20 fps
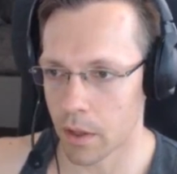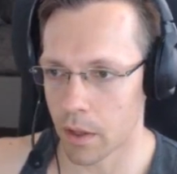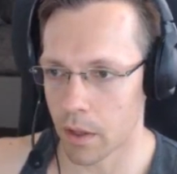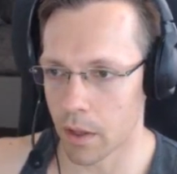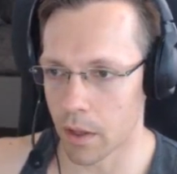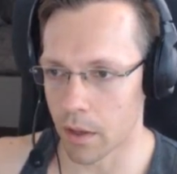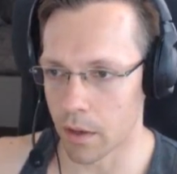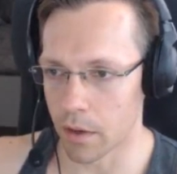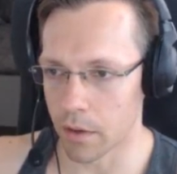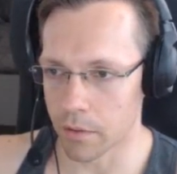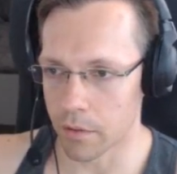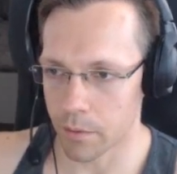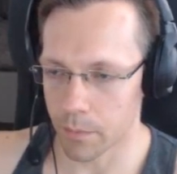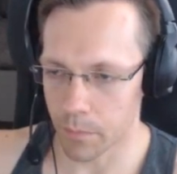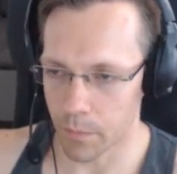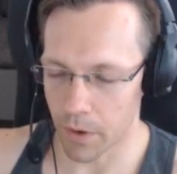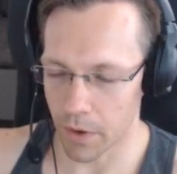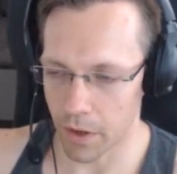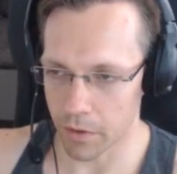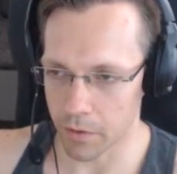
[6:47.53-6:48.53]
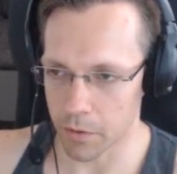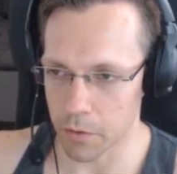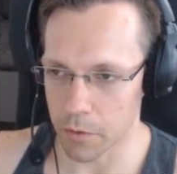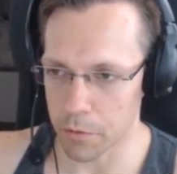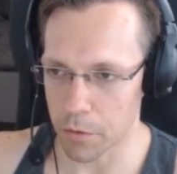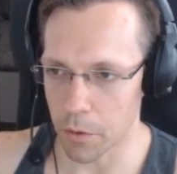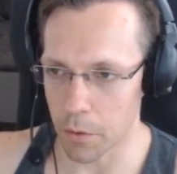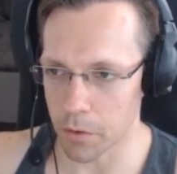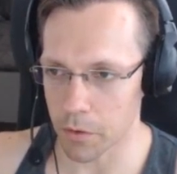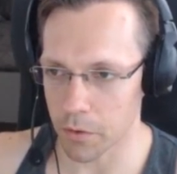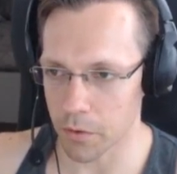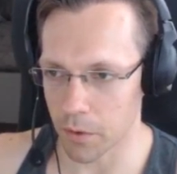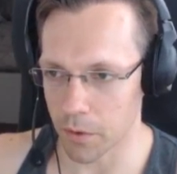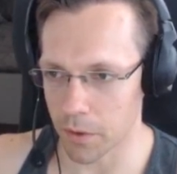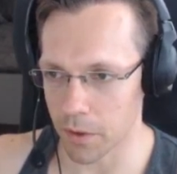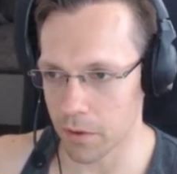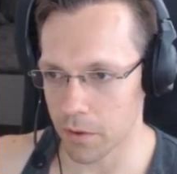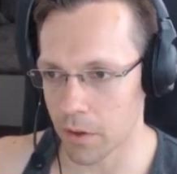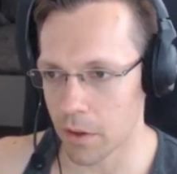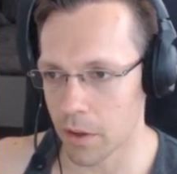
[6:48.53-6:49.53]
And as you focus on
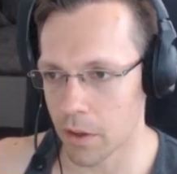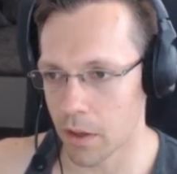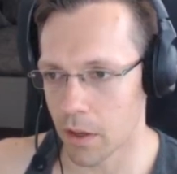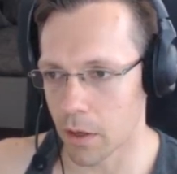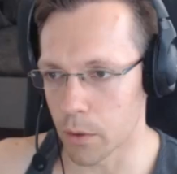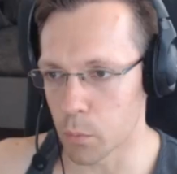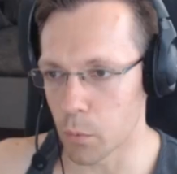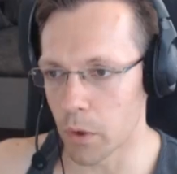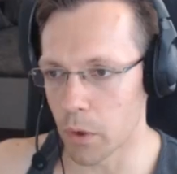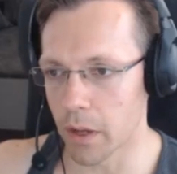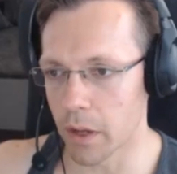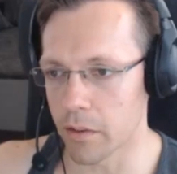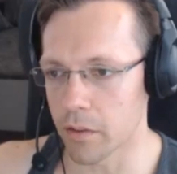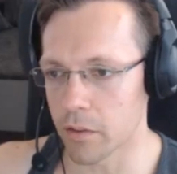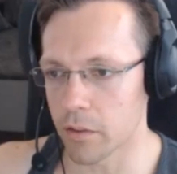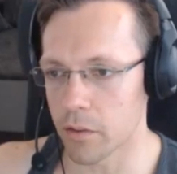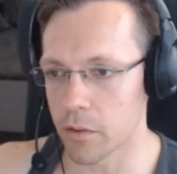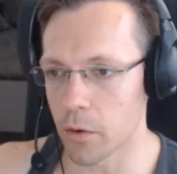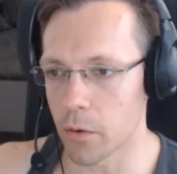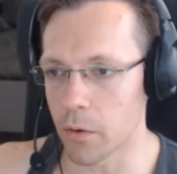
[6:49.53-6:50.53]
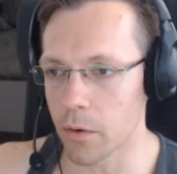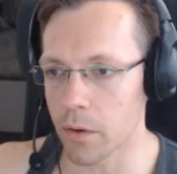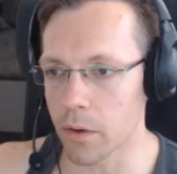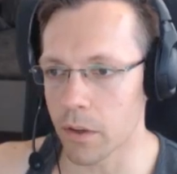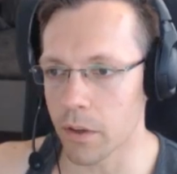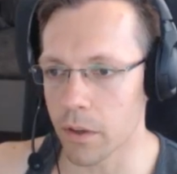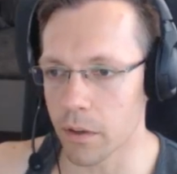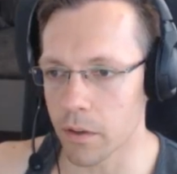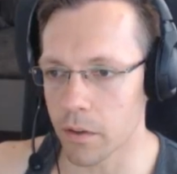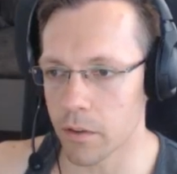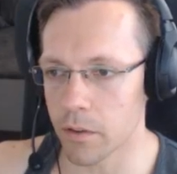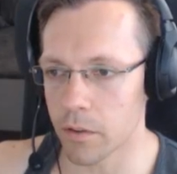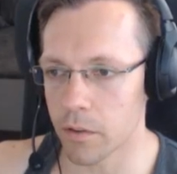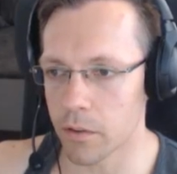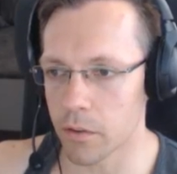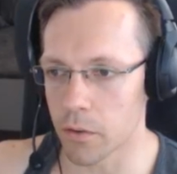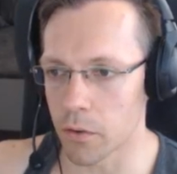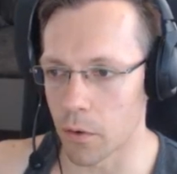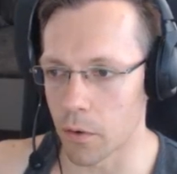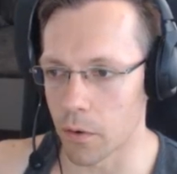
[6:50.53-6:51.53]
it, it will get stronger and
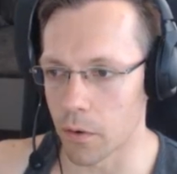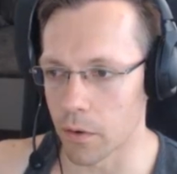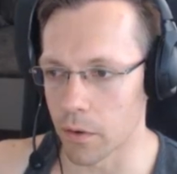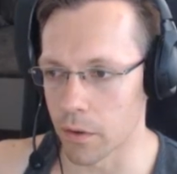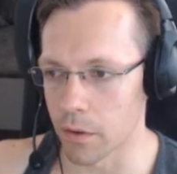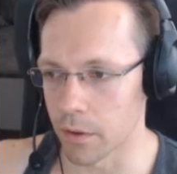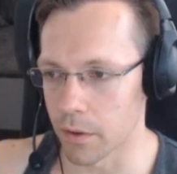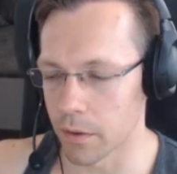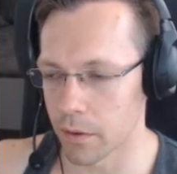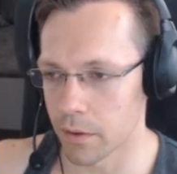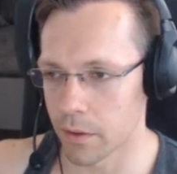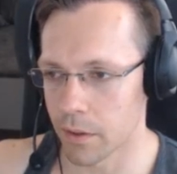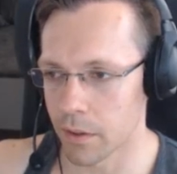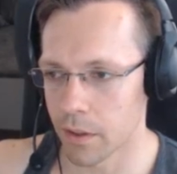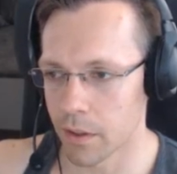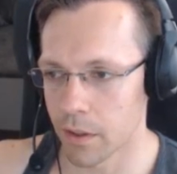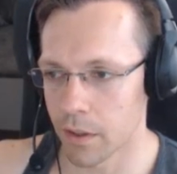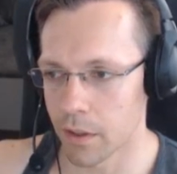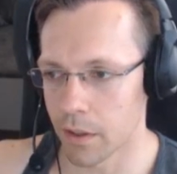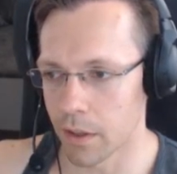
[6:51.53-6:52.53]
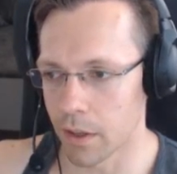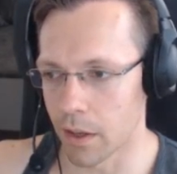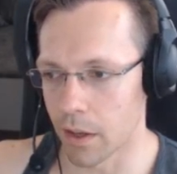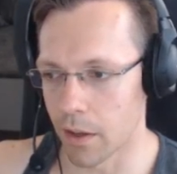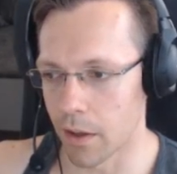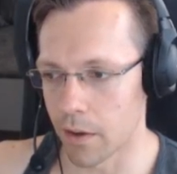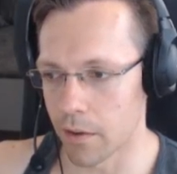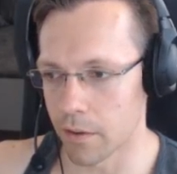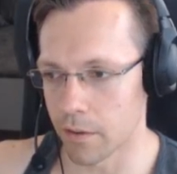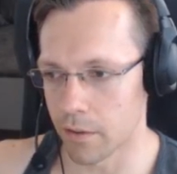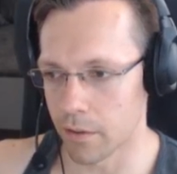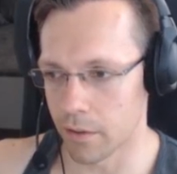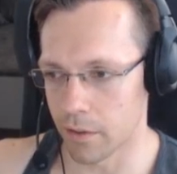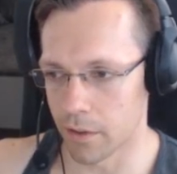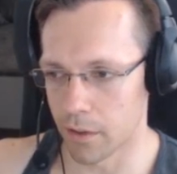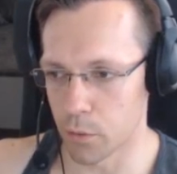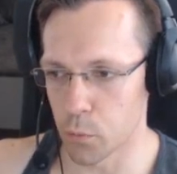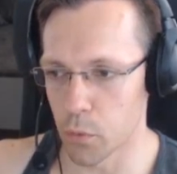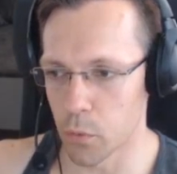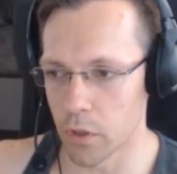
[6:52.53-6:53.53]
stronger, and
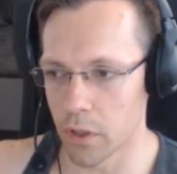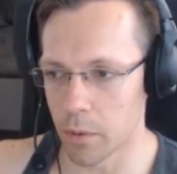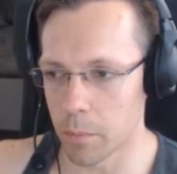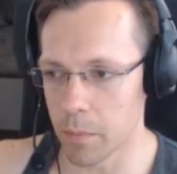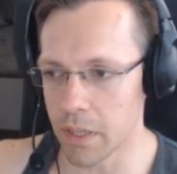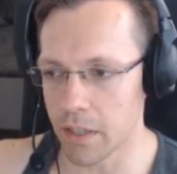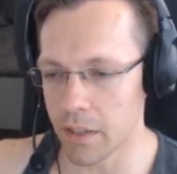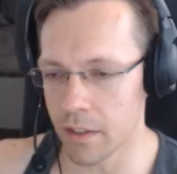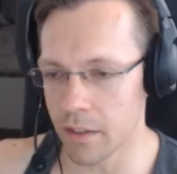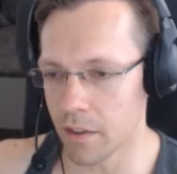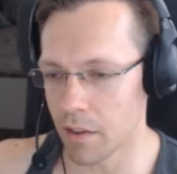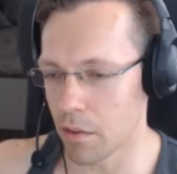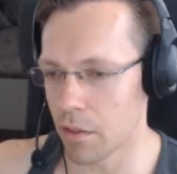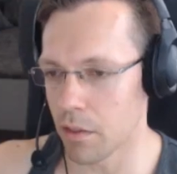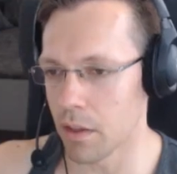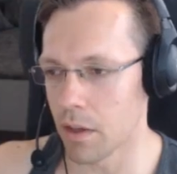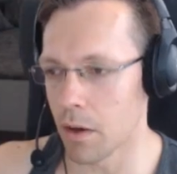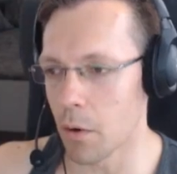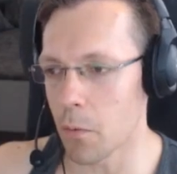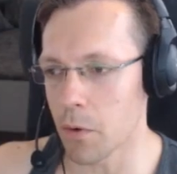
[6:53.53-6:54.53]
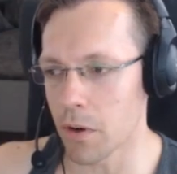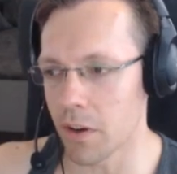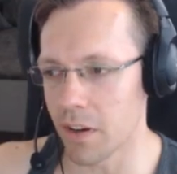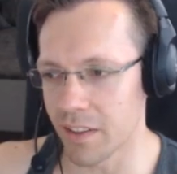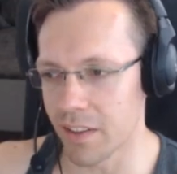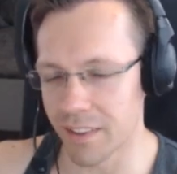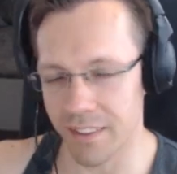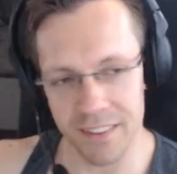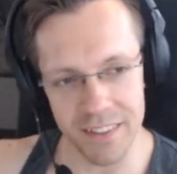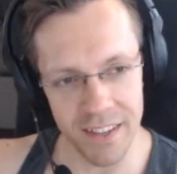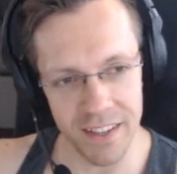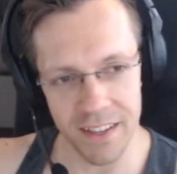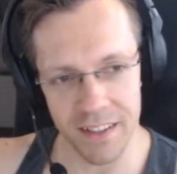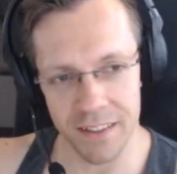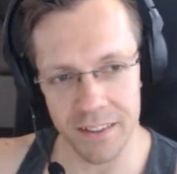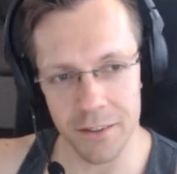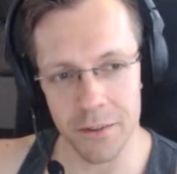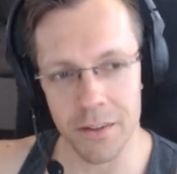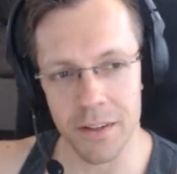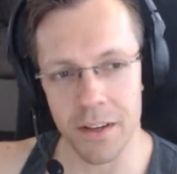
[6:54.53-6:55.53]
it will be the only
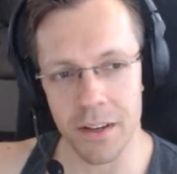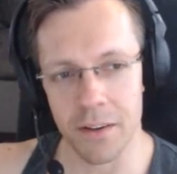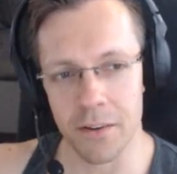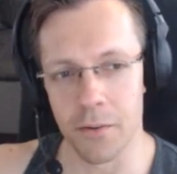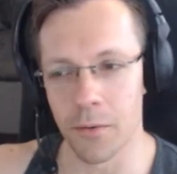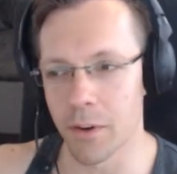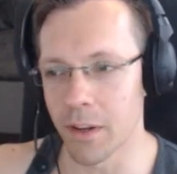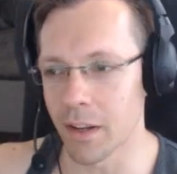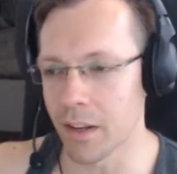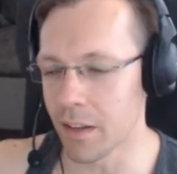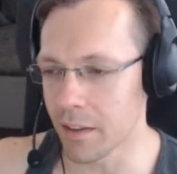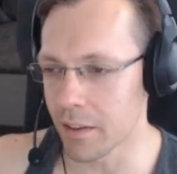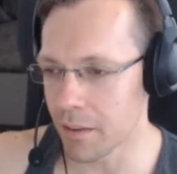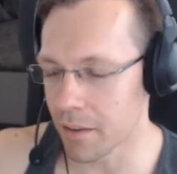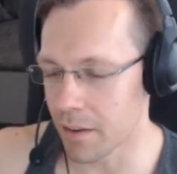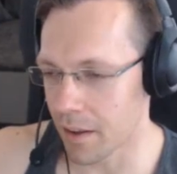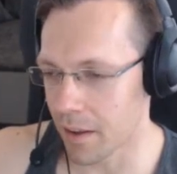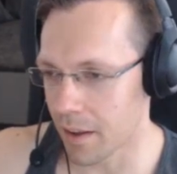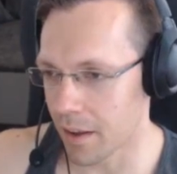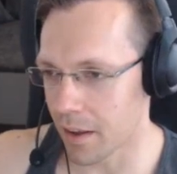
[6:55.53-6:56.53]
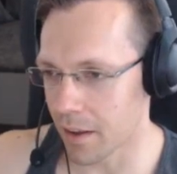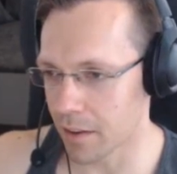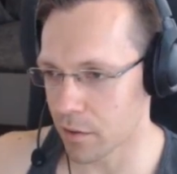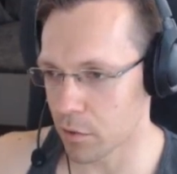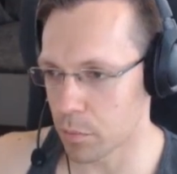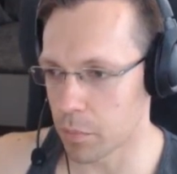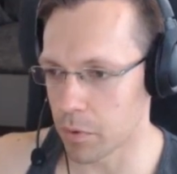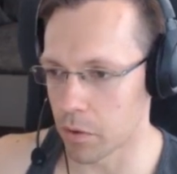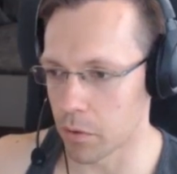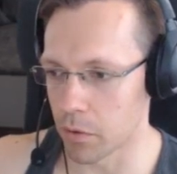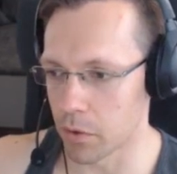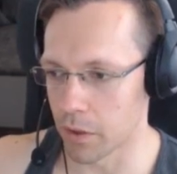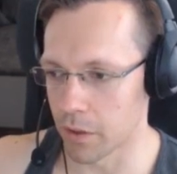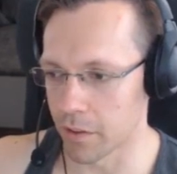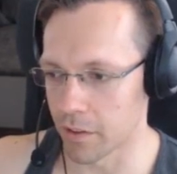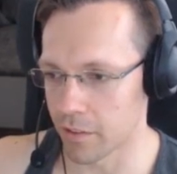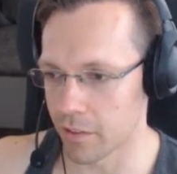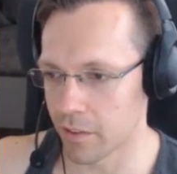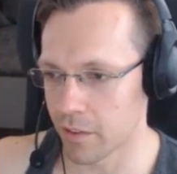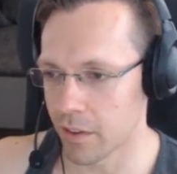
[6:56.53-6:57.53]
thing you can really
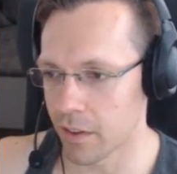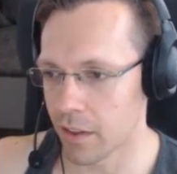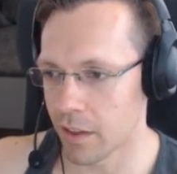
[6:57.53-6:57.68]
experience.